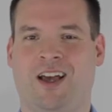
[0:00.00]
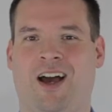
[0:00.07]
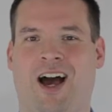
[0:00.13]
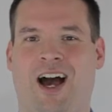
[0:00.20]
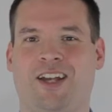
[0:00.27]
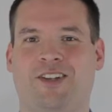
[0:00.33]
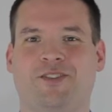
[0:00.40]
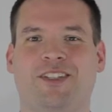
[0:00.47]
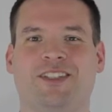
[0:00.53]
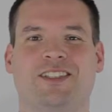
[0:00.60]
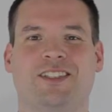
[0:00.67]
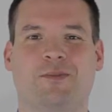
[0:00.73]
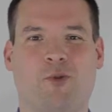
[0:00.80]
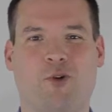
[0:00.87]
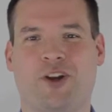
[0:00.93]
I do this in
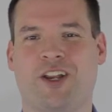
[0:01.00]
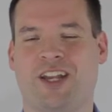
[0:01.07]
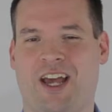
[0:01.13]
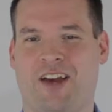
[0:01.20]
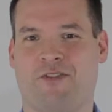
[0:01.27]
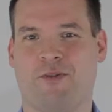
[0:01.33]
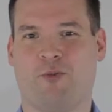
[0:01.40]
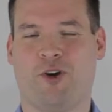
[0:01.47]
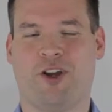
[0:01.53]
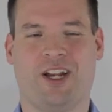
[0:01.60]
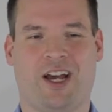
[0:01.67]
the morning, every morning.